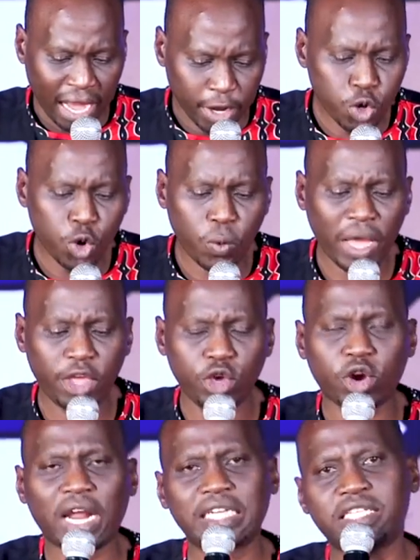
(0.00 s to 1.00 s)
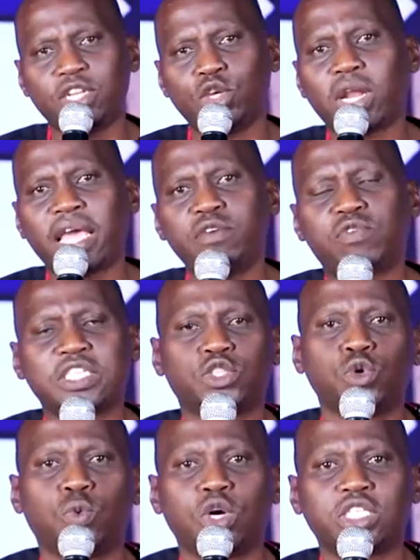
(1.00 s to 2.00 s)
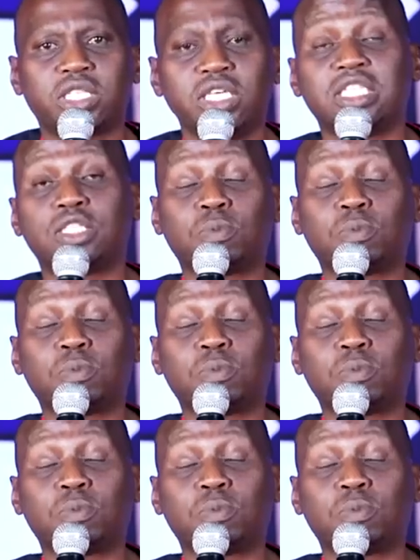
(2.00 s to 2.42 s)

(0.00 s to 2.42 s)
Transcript: I don't know where you're at in your life as you watch this.